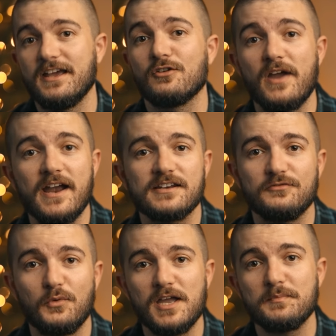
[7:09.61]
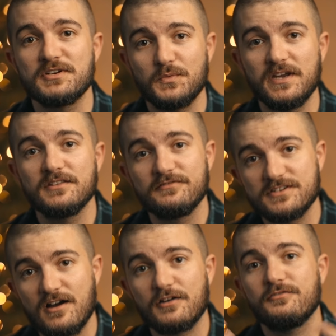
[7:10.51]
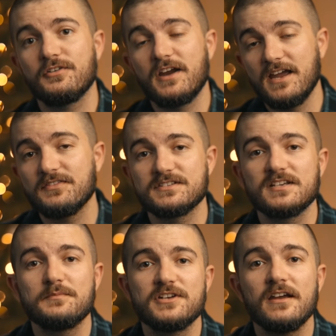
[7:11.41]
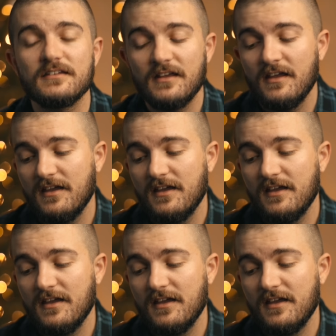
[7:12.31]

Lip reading: interactive way between the photographer and the subject.